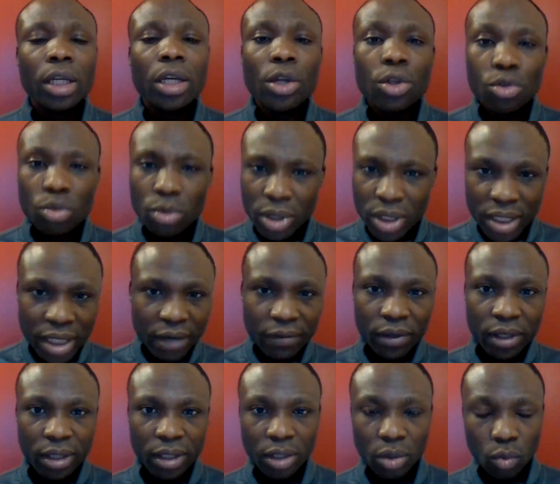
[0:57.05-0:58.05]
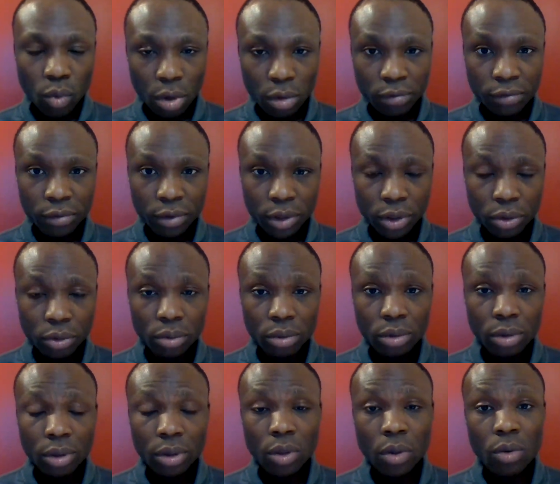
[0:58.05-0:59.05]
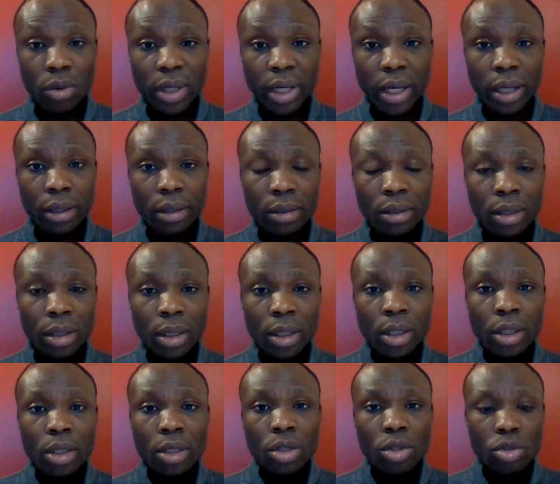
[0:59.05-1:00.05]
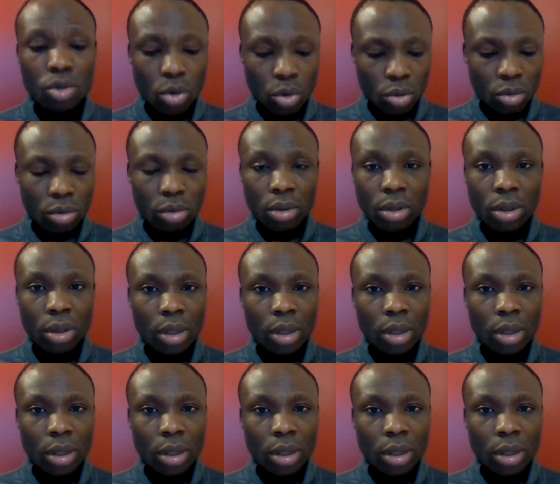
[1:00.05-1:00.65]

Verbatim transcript: it will definitely work for you okay so